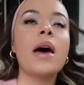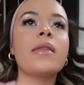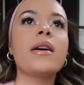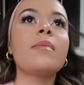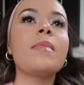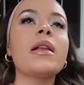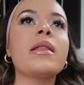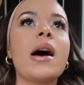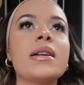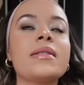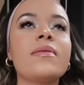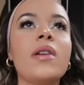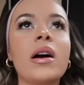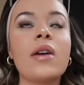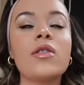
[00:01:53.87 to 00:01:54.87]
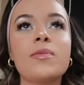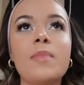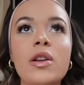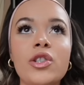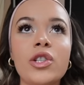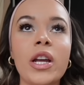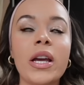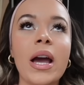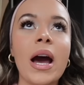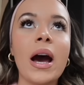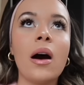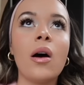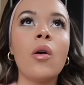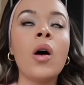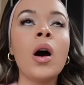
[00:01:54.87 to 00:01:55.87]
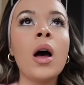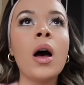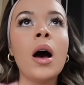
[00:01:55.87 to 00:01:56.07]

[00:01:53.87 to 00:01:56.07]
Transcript: At the end of my last vlog, I was mentioning how